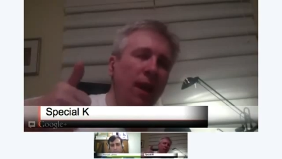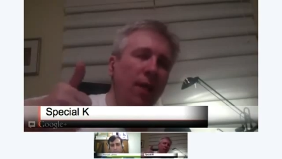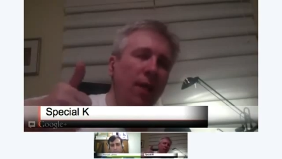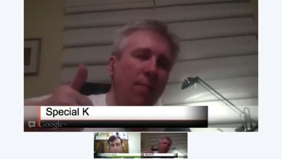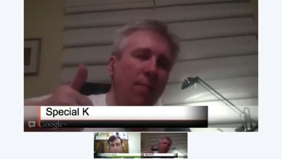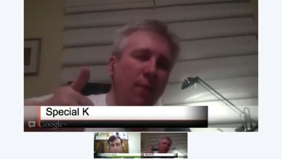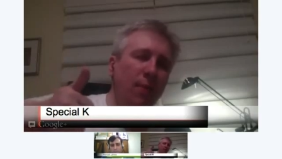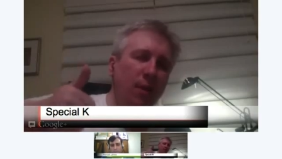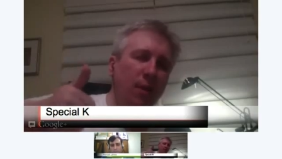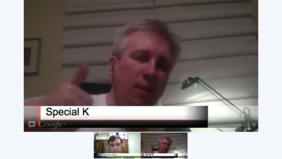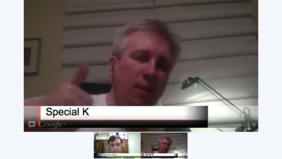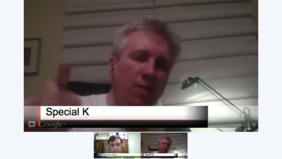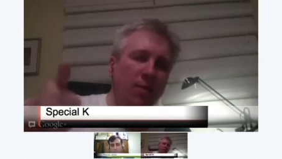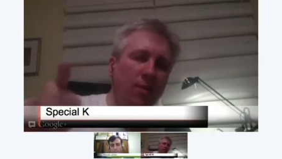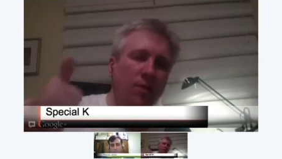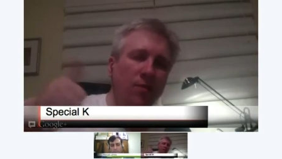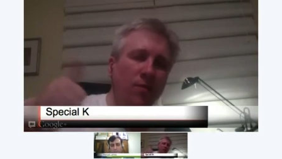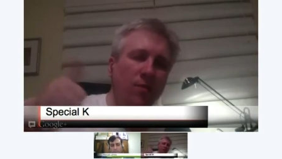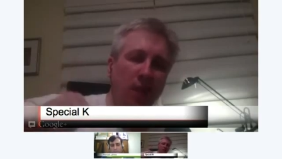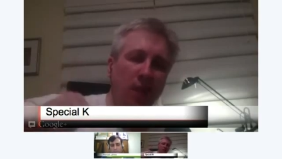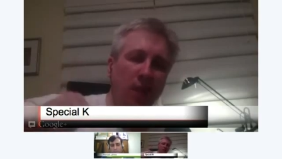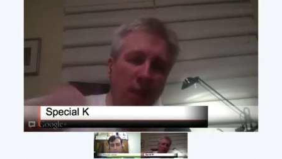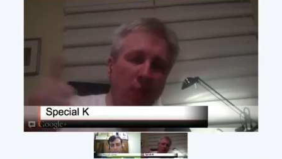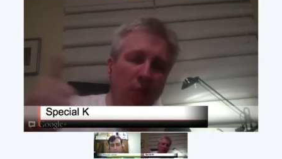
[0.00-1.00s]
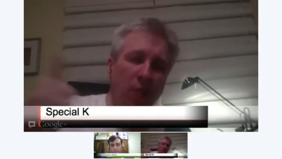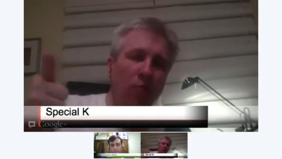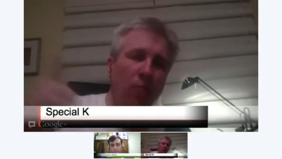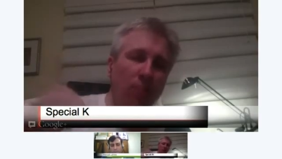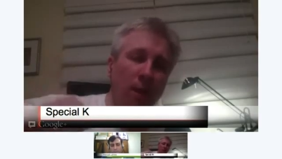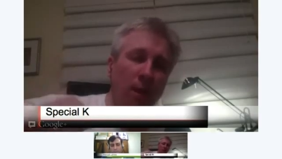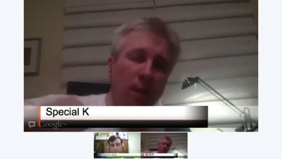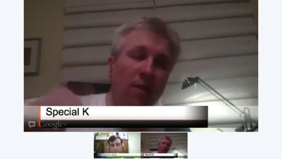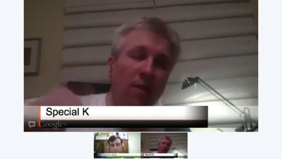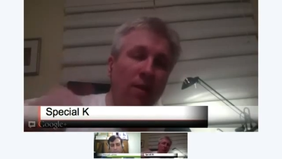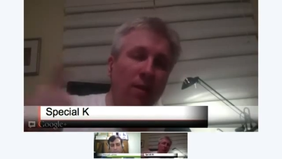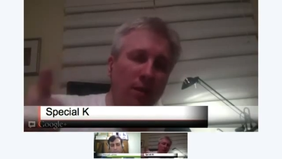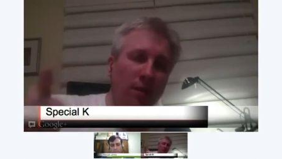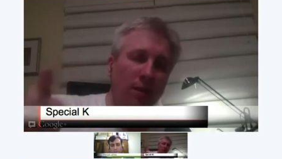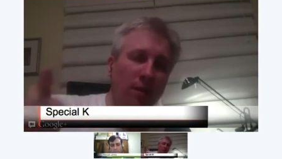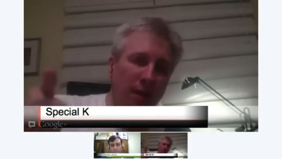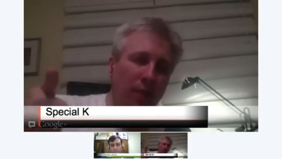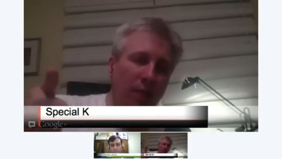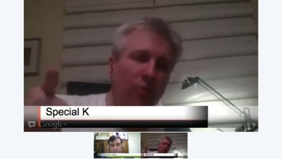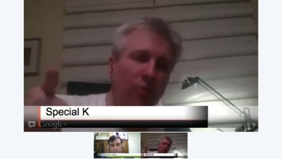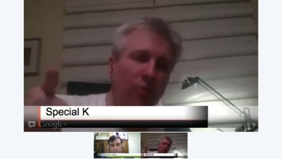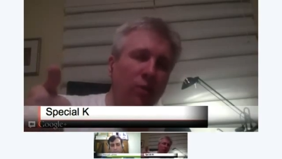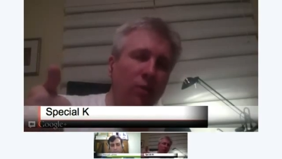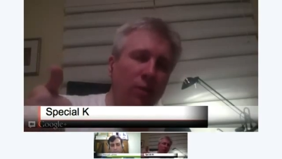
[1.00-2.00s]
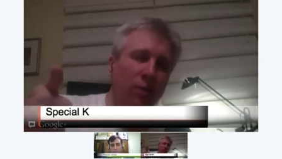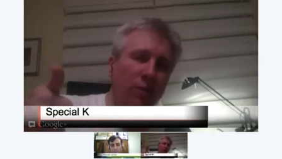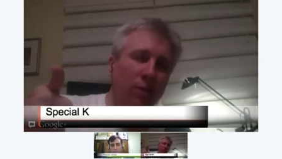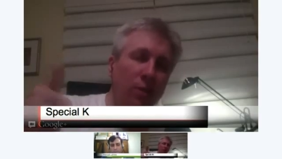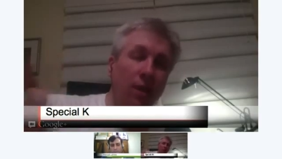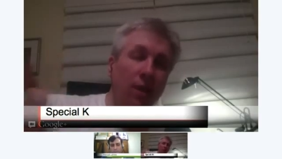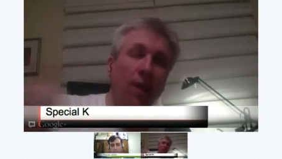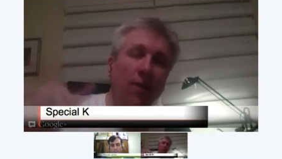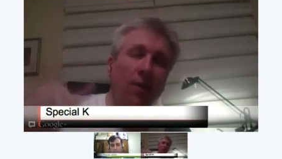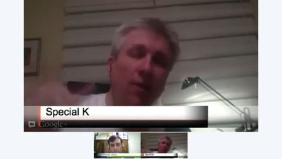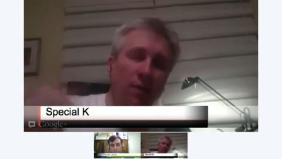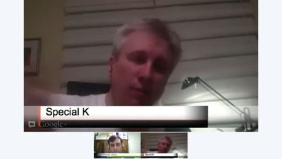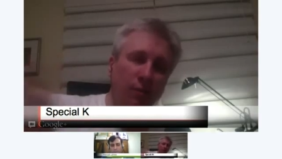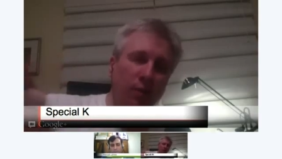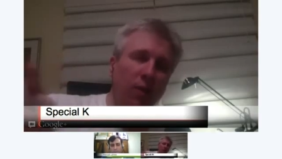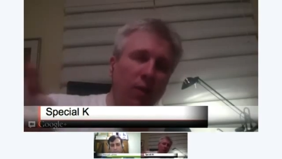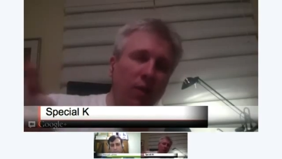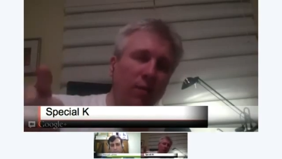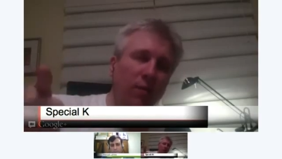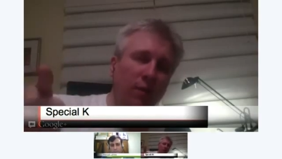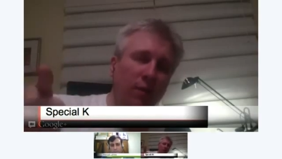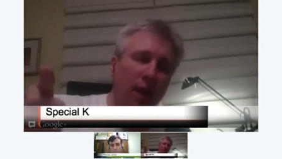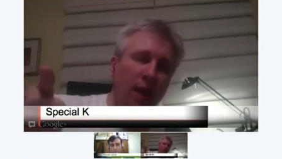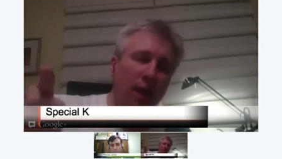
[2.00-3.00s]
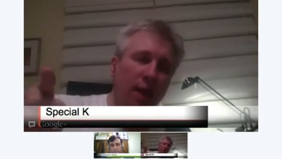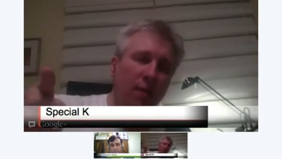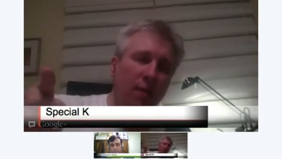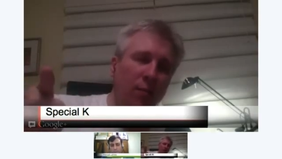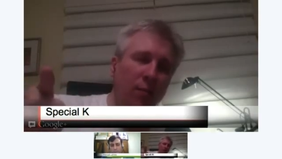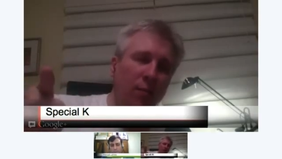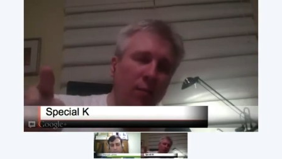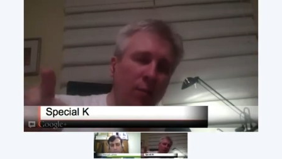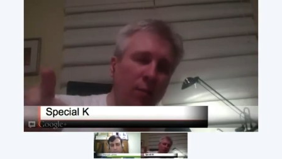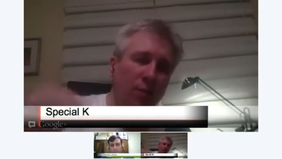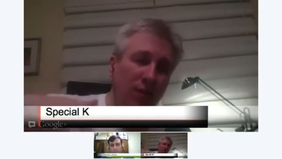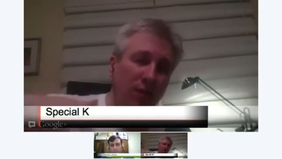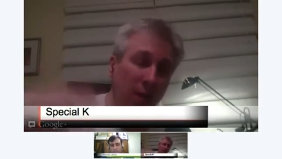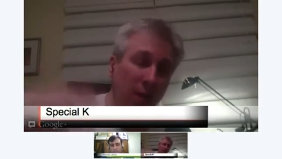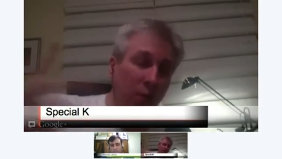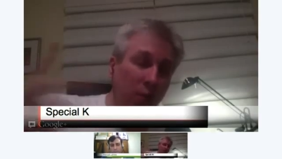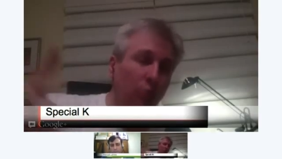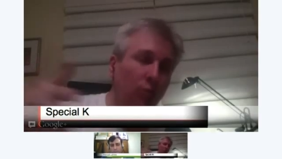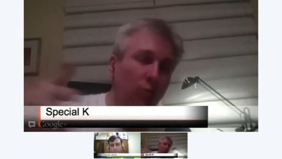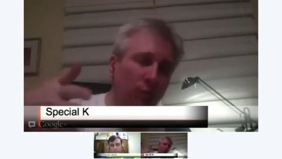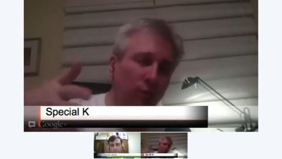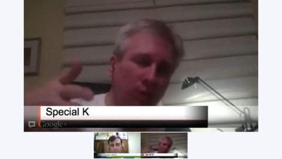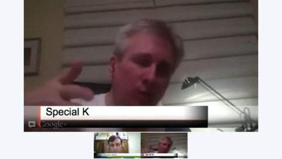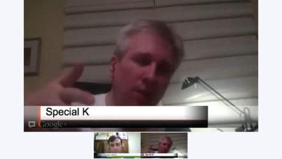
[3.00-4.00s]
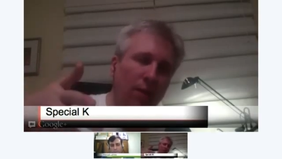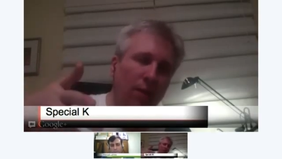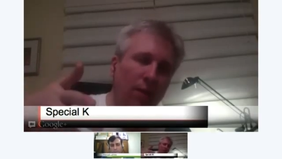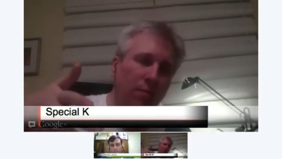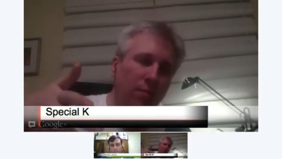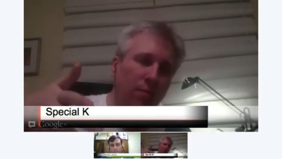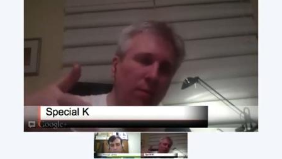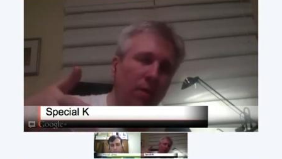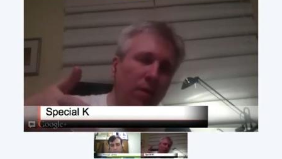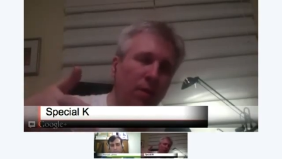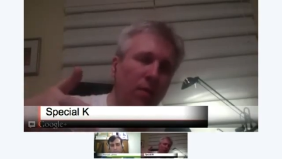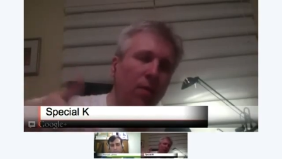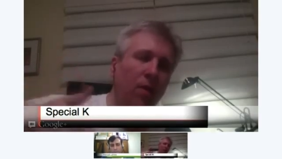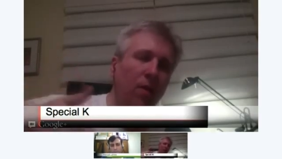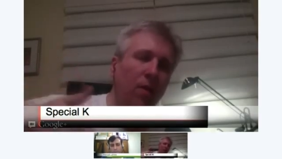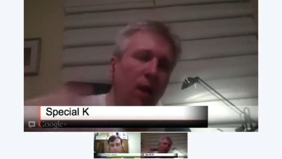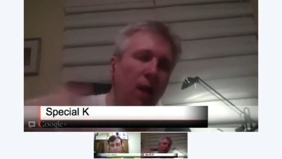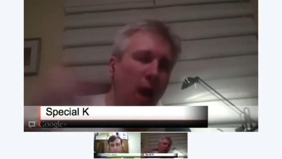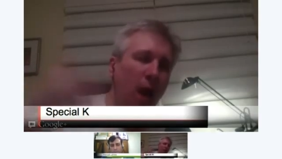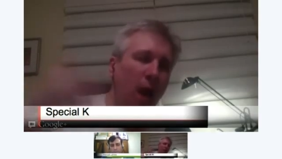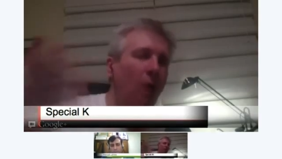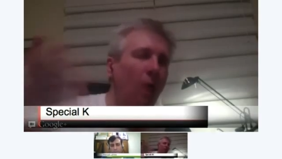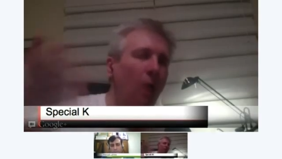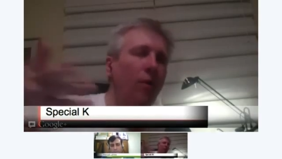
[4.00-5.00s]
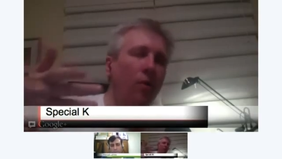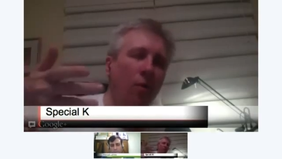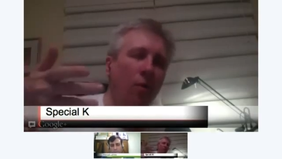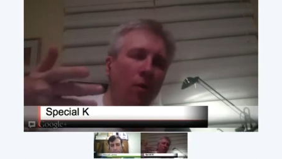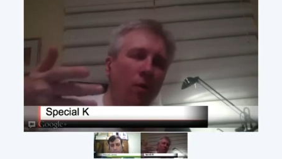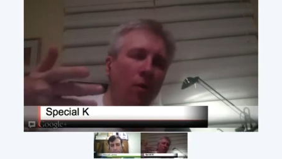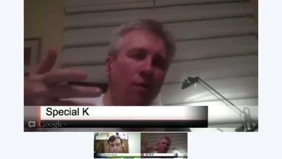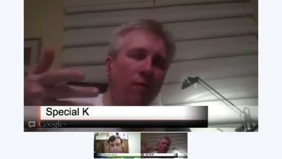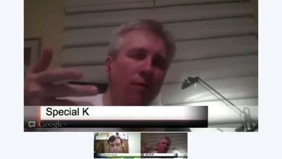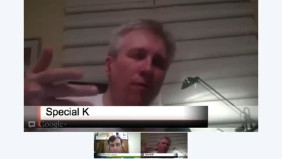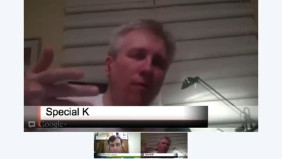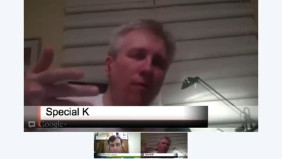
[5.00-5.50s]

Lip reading: and because of the intermittent connectivity of that, or the potential for that to be on and off,